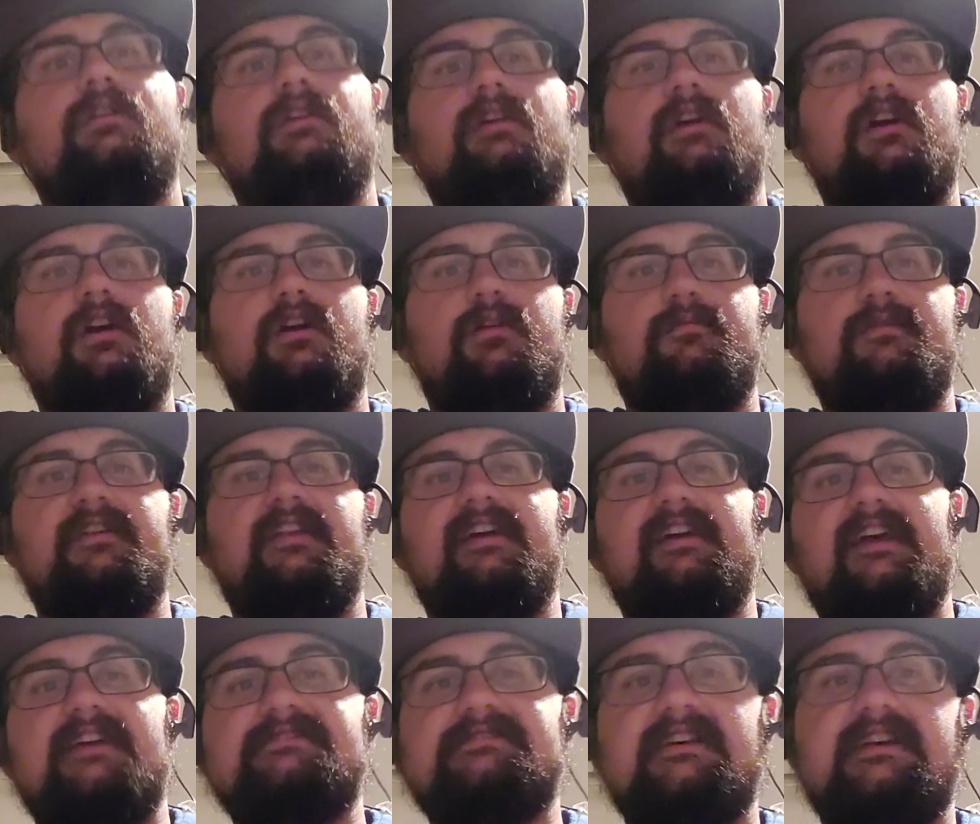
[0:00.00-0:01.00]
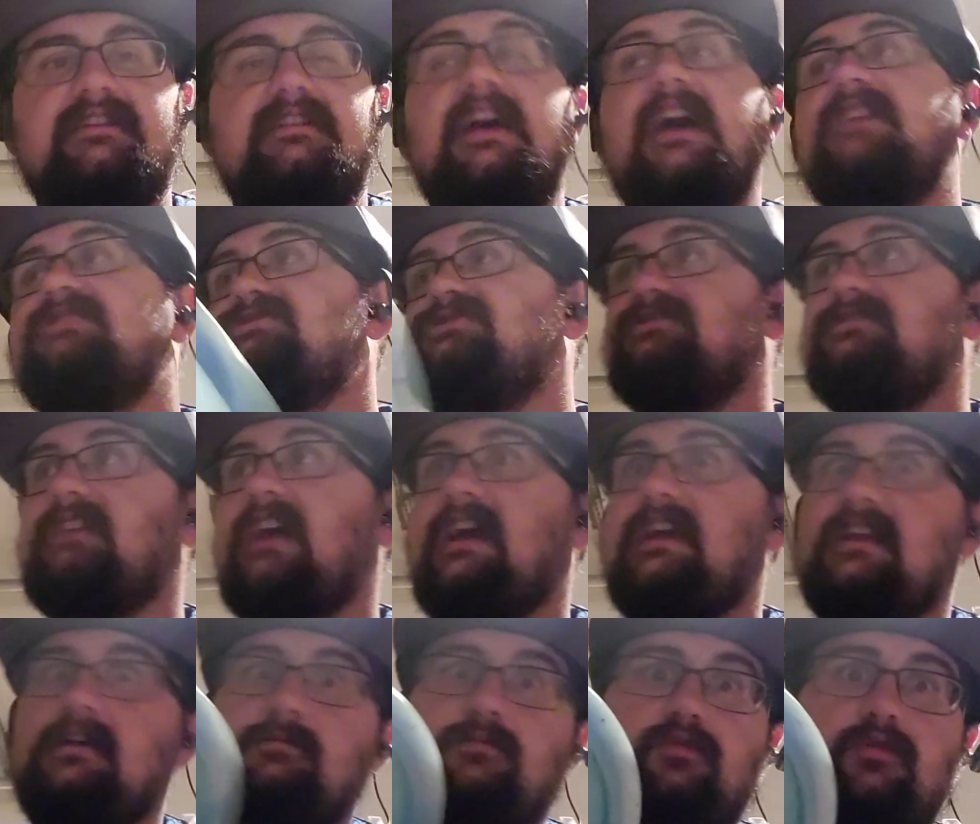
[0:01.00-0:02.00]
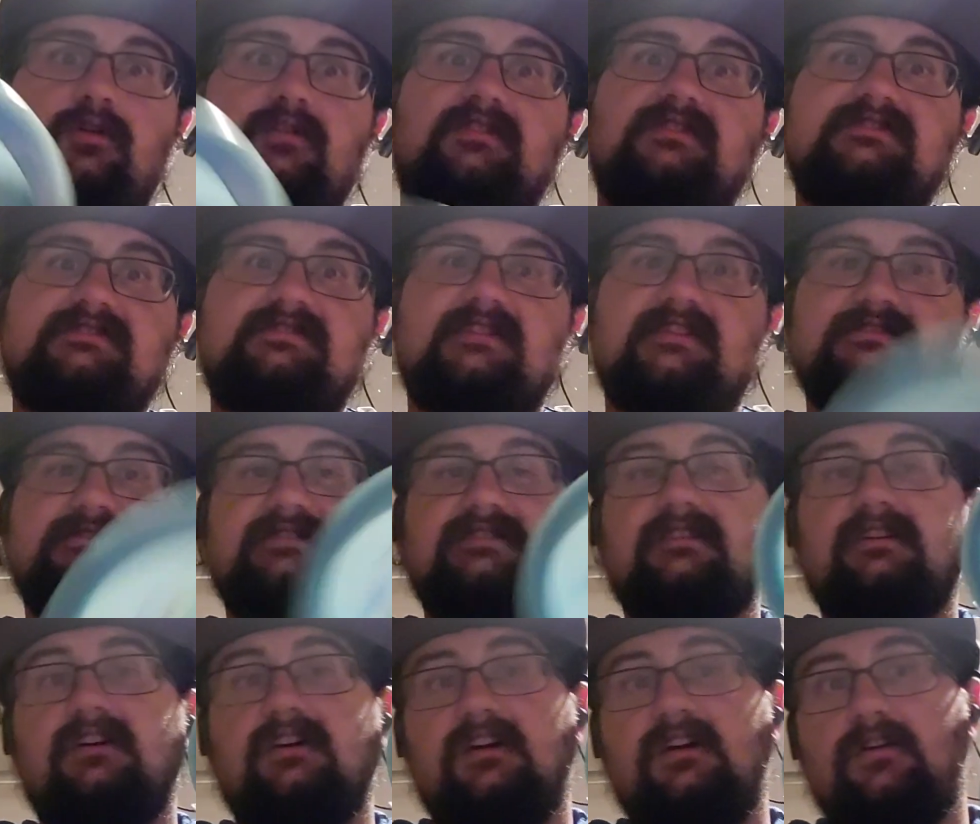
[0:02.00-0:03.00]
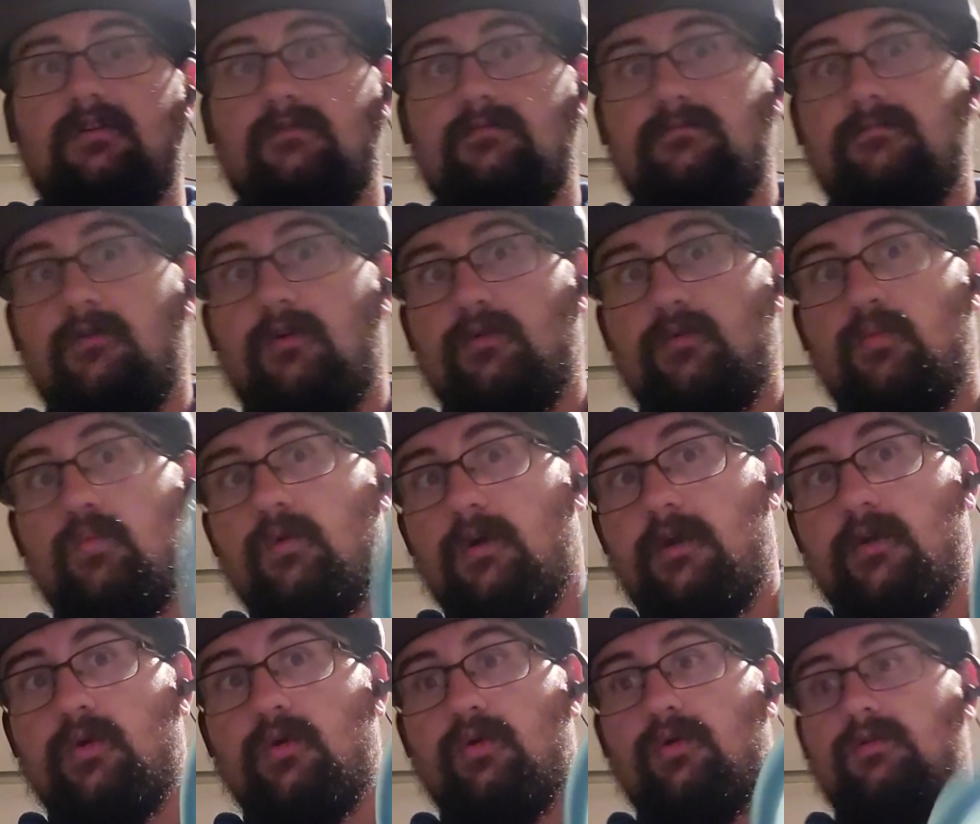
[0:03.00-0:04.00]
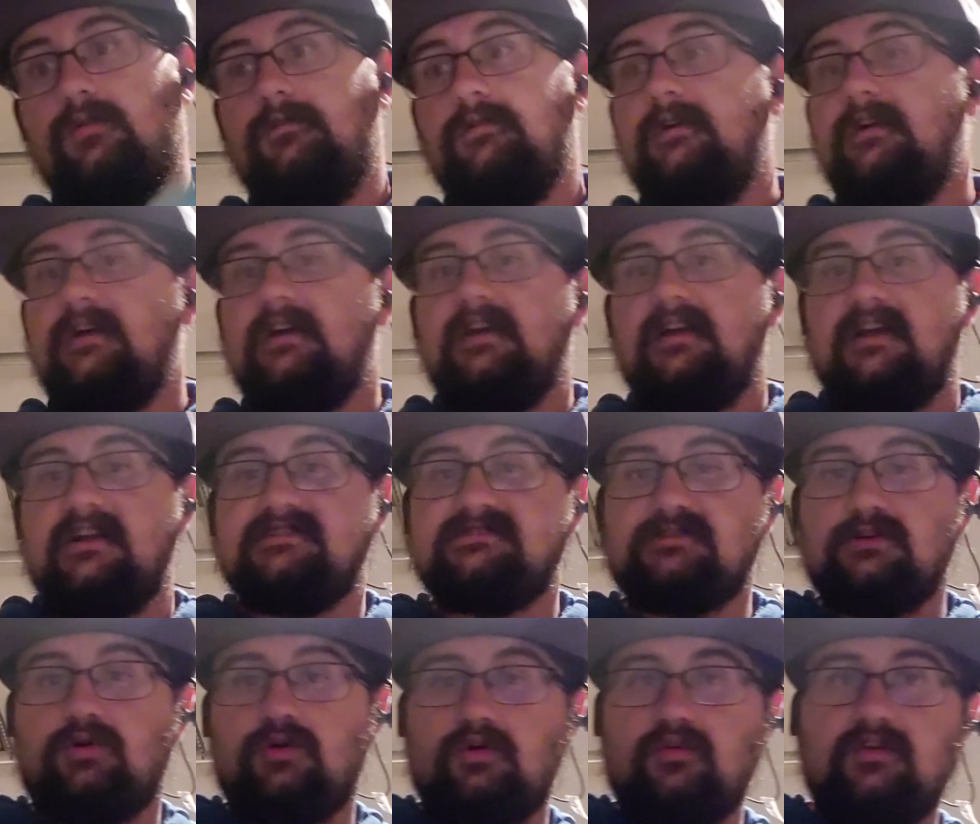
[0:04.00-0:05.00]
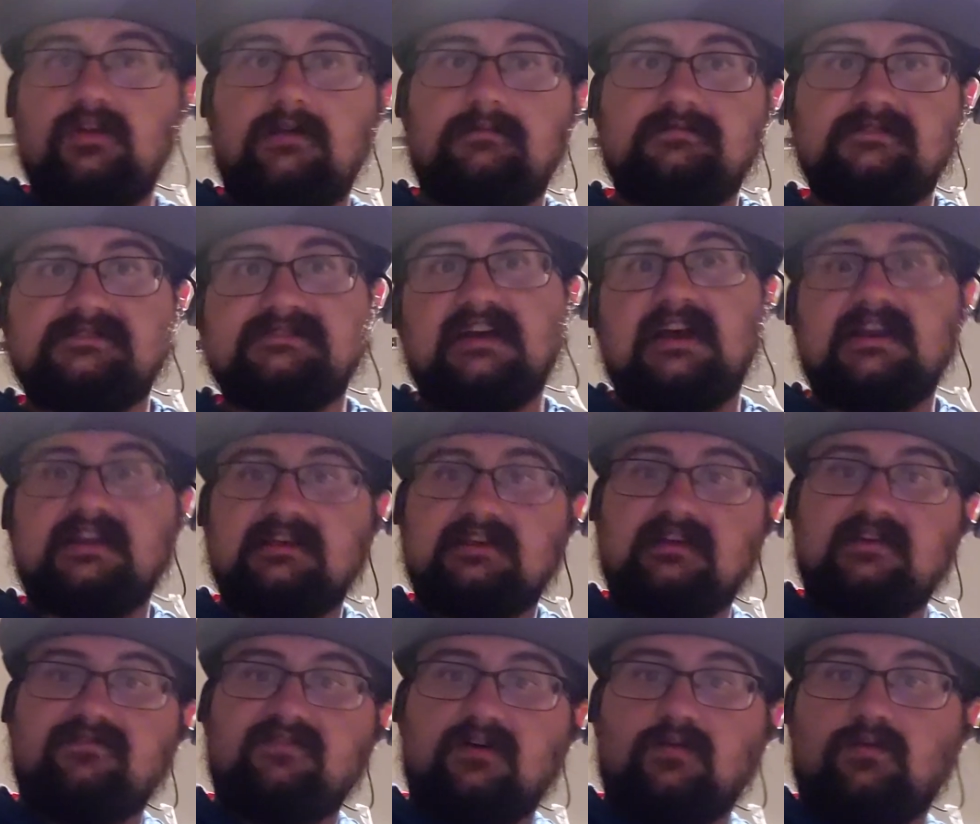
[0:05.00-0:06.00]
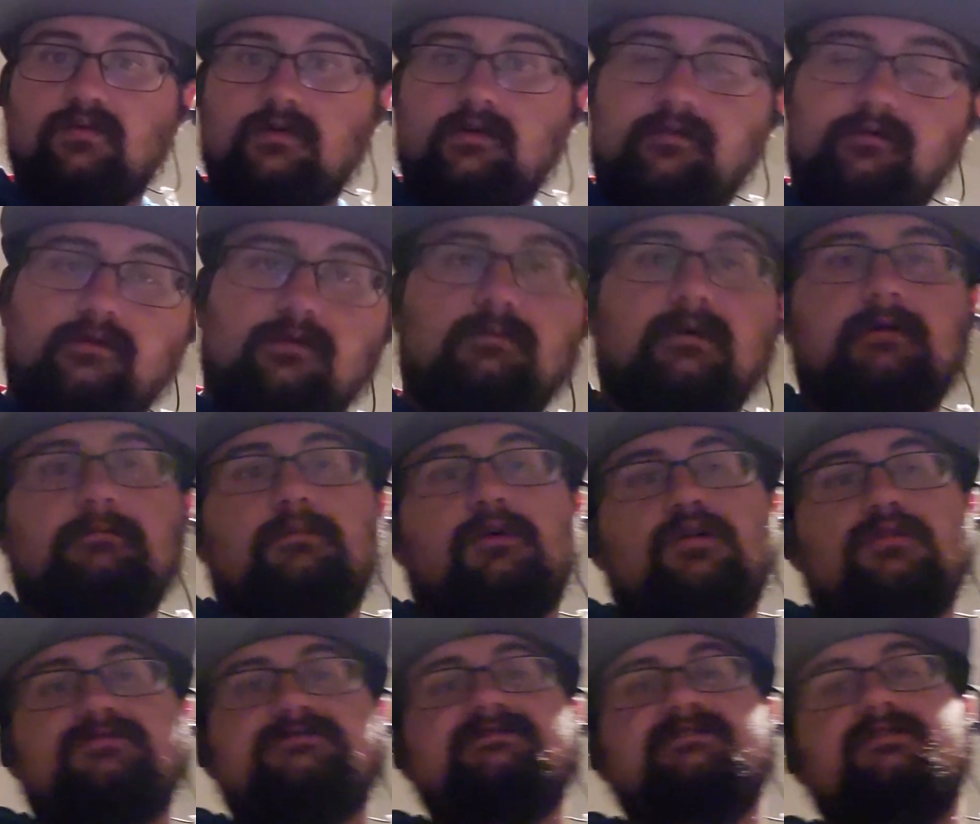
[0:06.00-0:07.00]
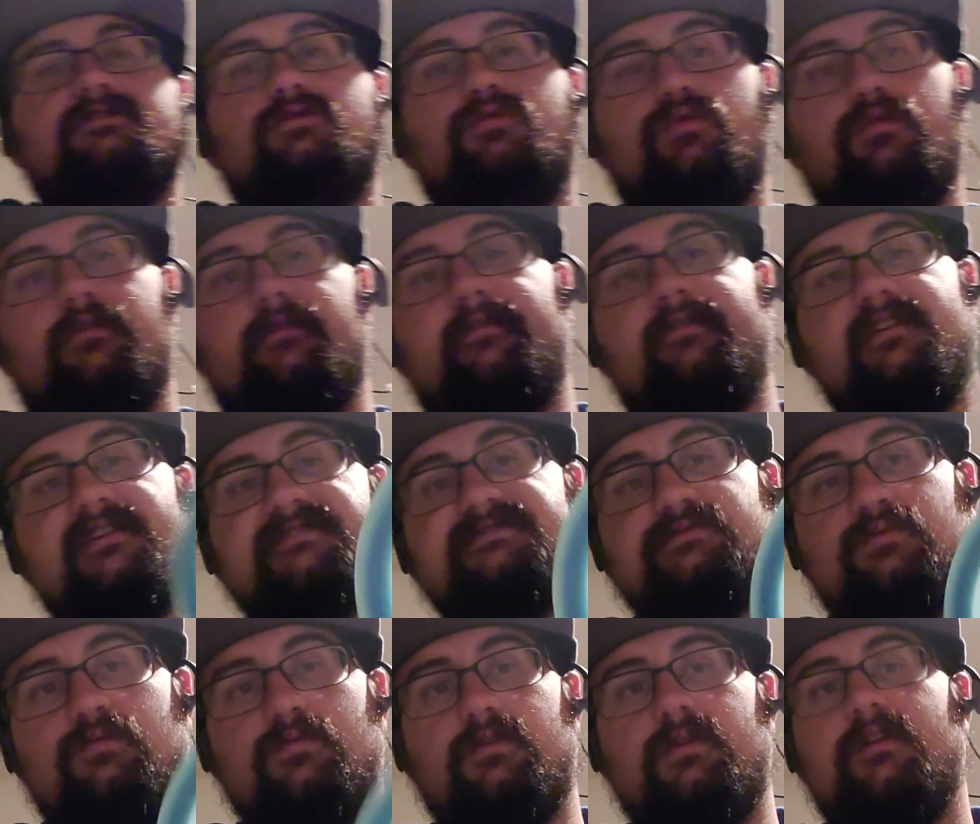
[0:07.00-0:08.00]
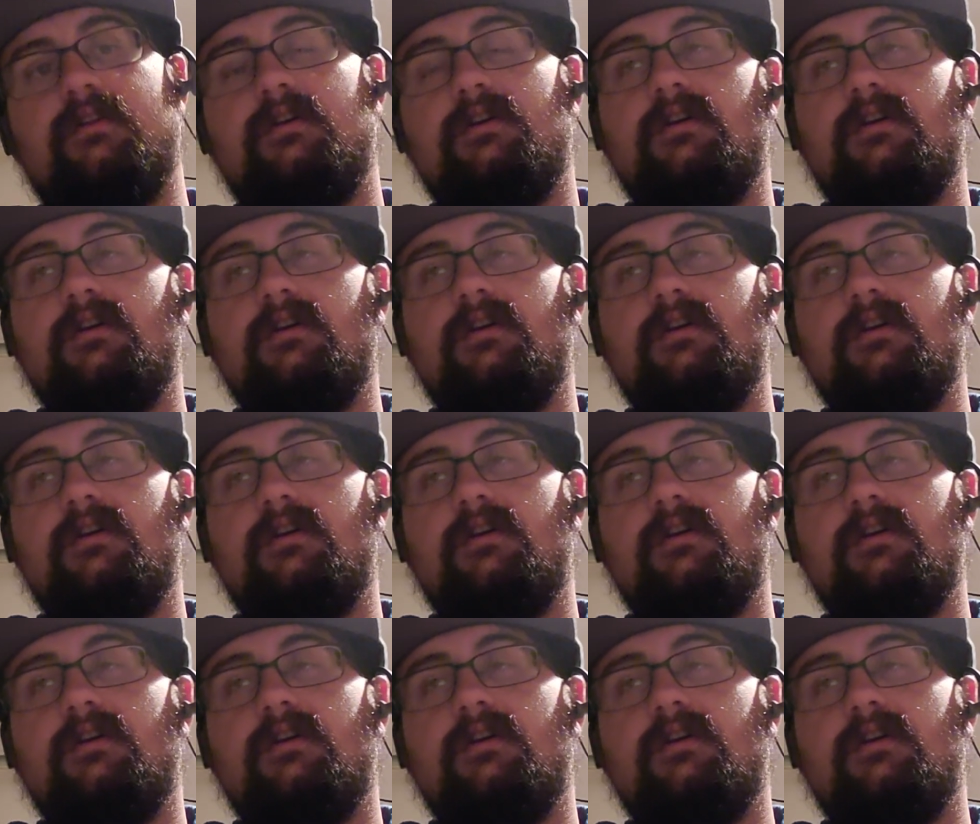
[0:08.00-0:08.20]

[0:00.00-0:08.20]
And like I said, actually, I am throwing this disc on one hole. It's the hole that I'm deciding if I want to throw my Malta or this one.